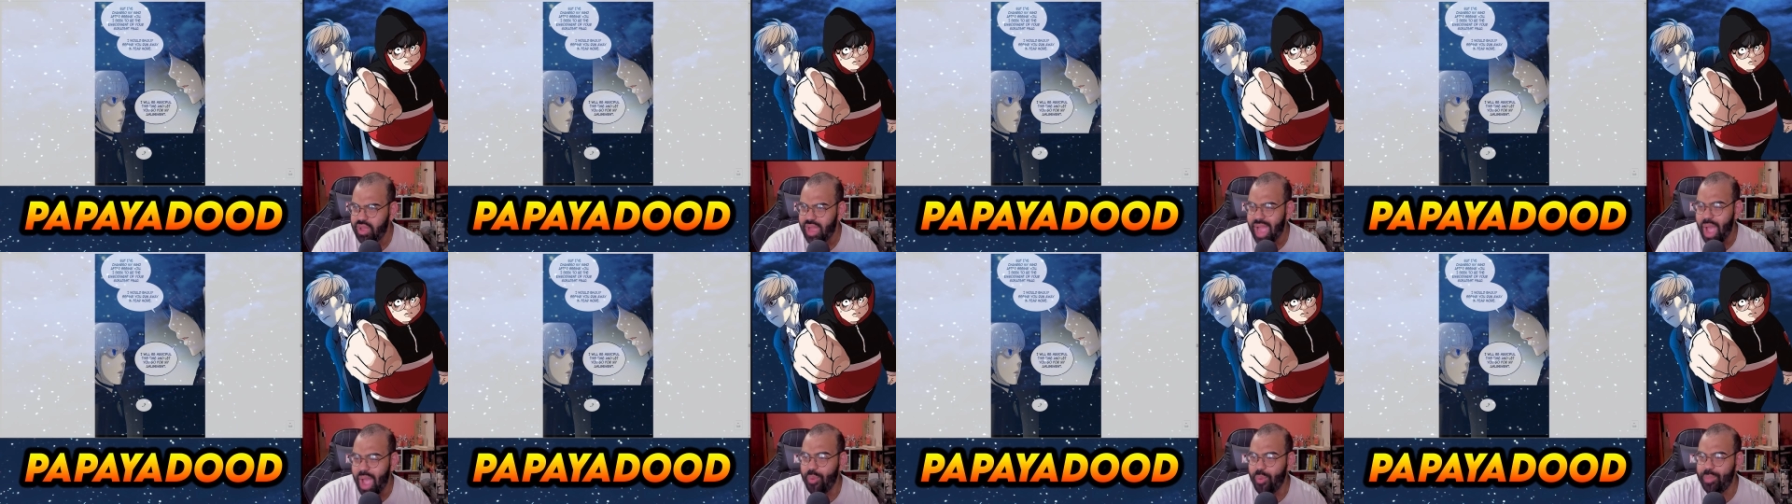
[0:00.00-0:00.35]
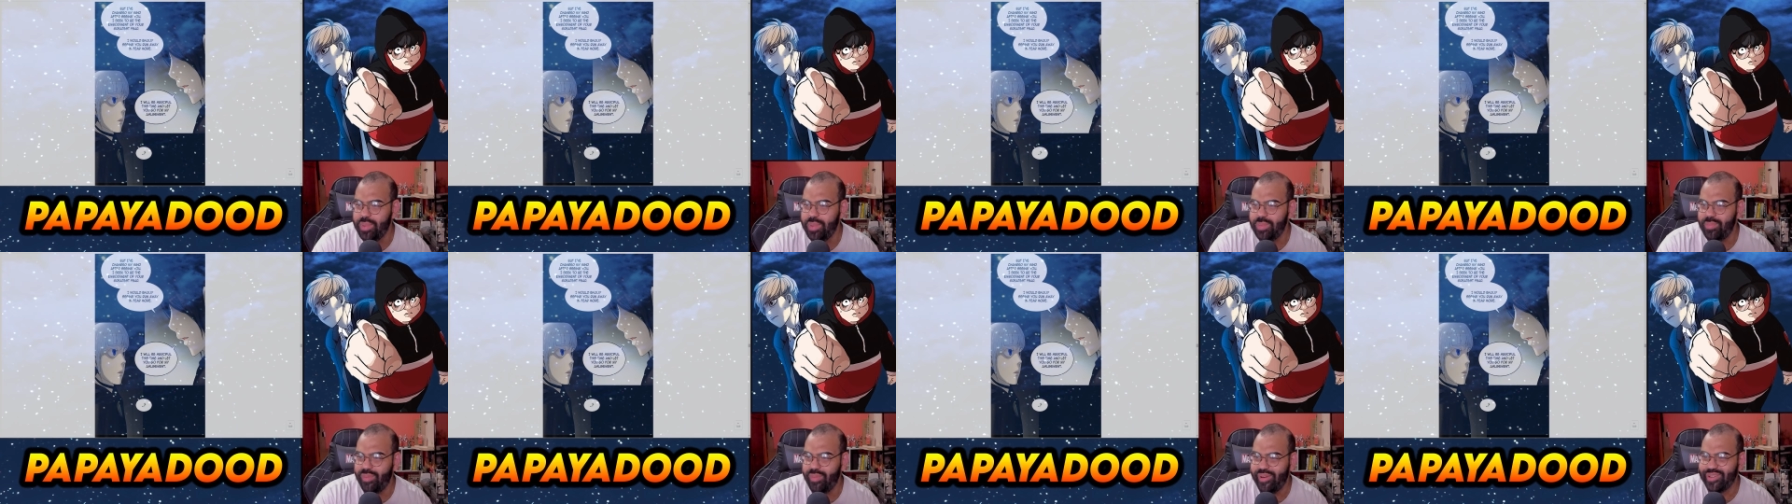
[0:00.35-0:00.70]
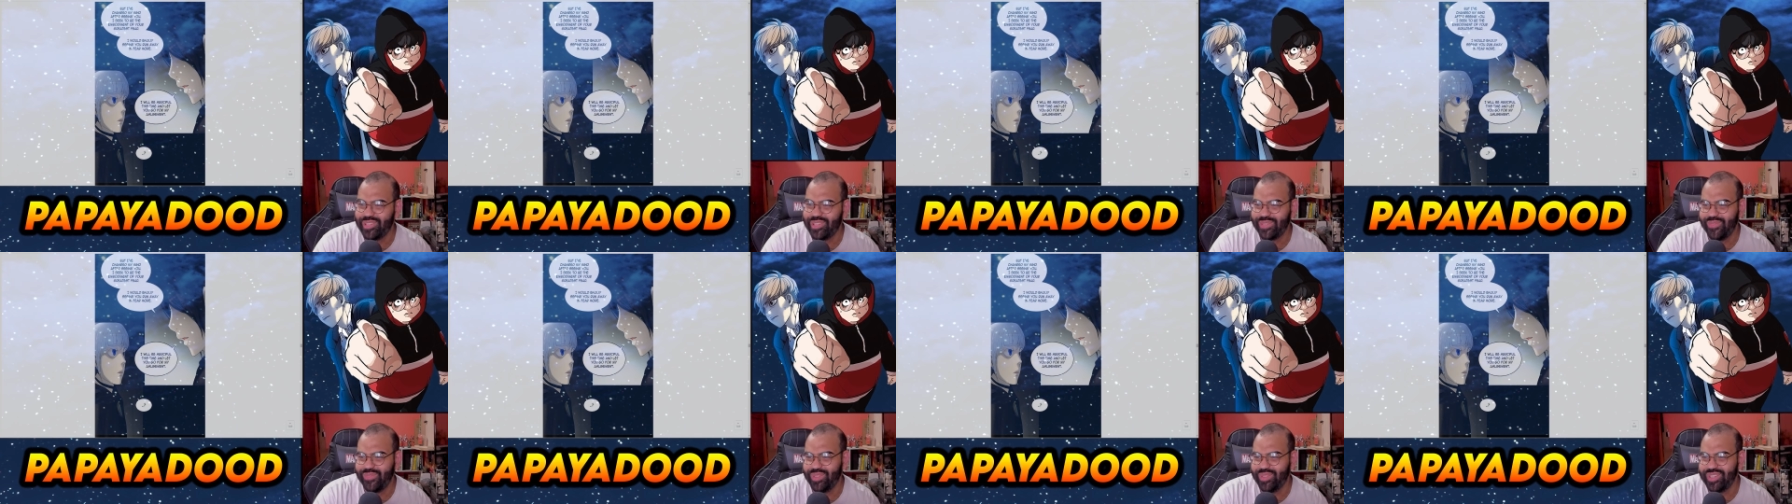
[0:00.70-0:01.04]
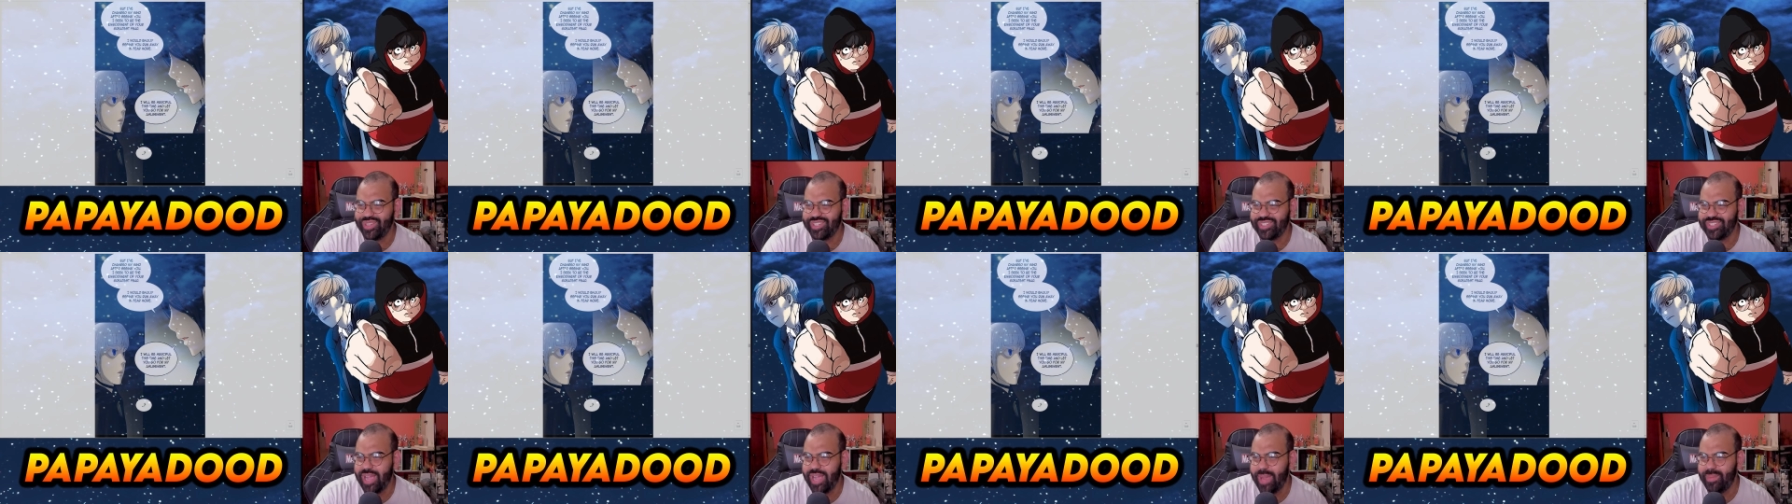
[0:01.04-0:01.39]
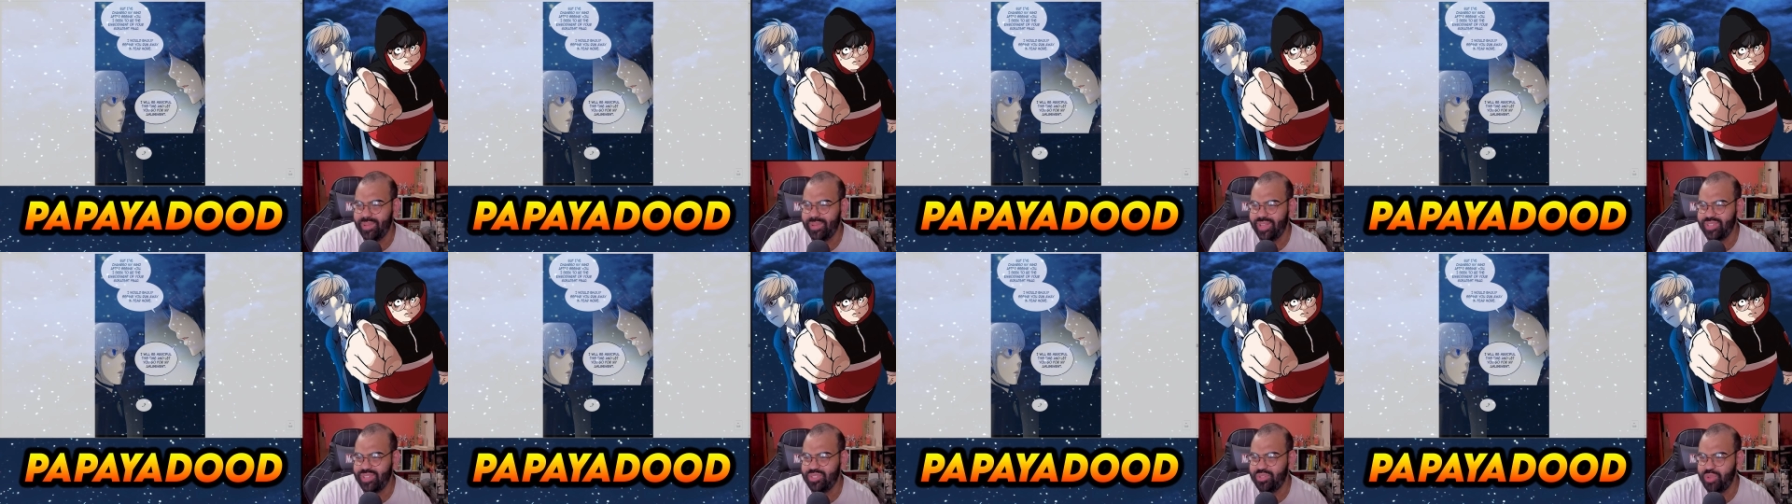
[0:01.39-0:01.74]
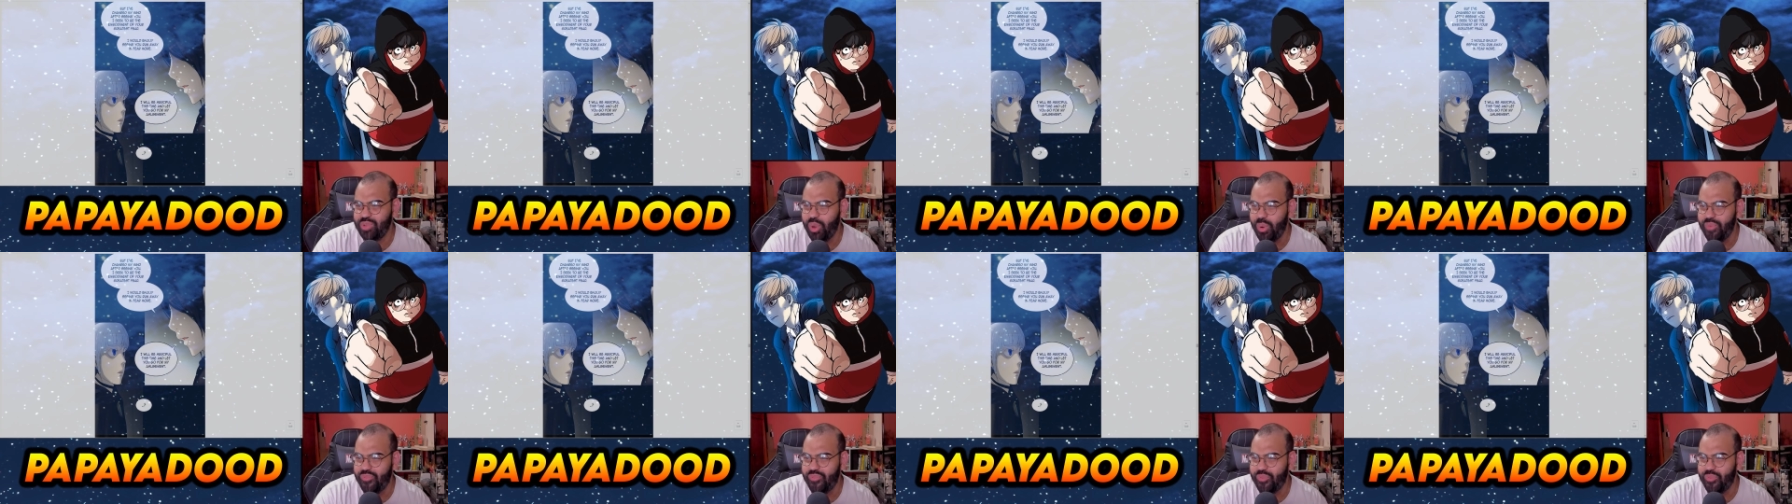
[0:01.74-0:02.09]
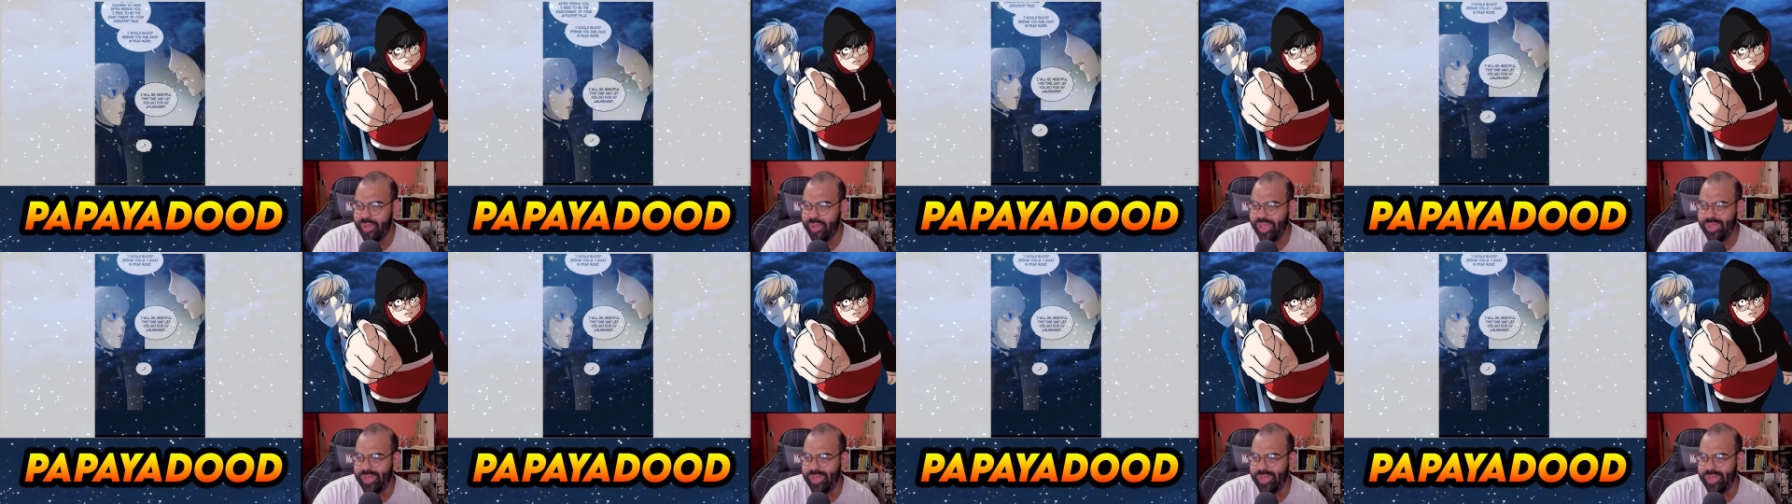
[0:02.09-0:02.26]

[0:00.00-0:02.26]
I will be merciful this time and let you go for my